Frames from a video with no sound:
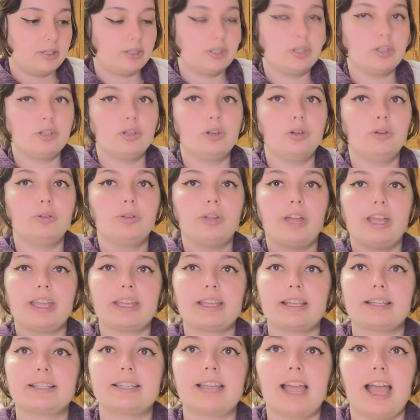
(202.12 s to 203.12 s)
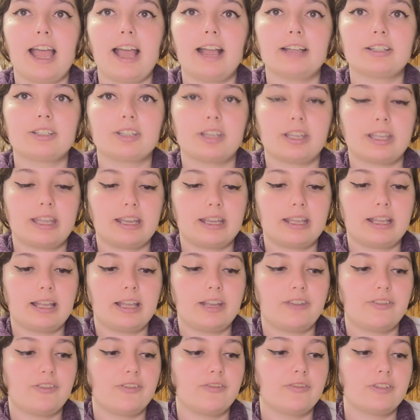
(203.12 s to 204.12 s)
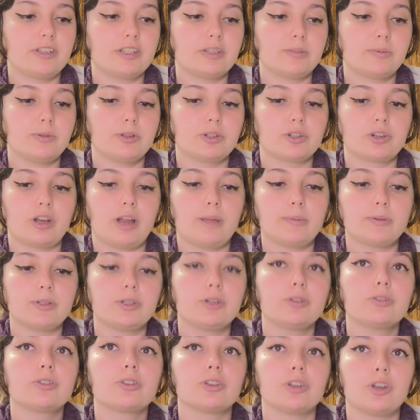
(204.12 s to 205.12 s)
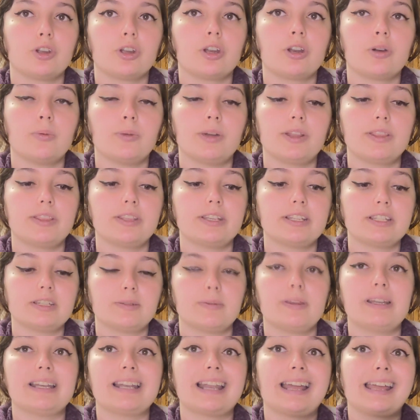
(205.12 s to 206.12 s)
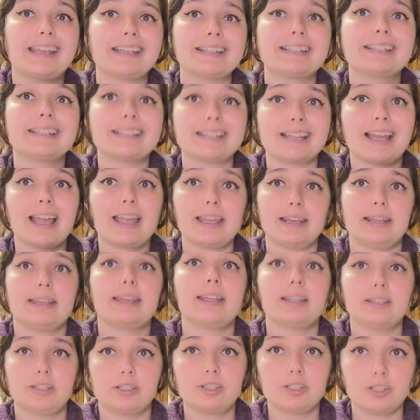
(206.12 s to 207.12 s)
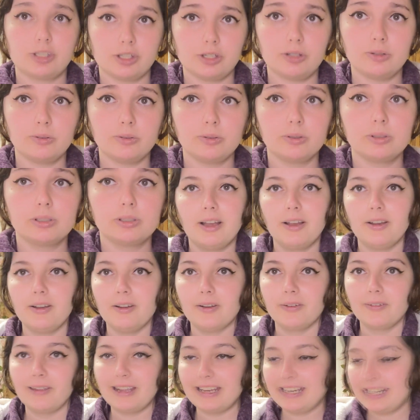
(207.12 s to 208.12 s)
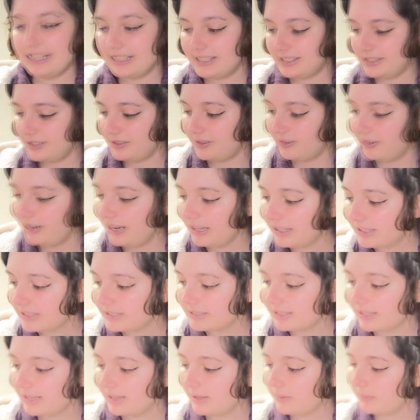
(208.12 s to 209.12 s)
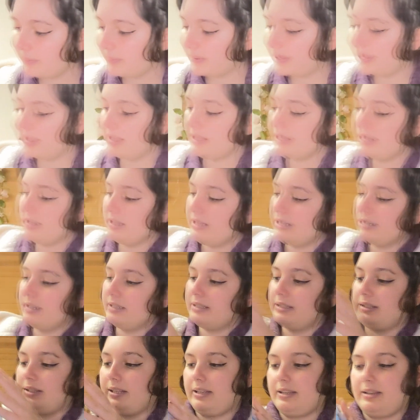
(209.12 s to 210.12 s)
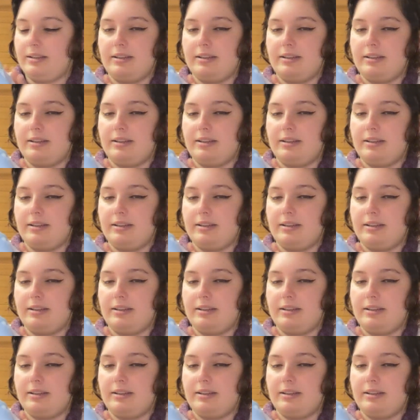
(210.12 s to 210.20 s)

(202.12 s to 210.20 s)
to like attach like any kind of invisible straps to, so you're going to want this to be nice and tight against you. Alrighty, so next up is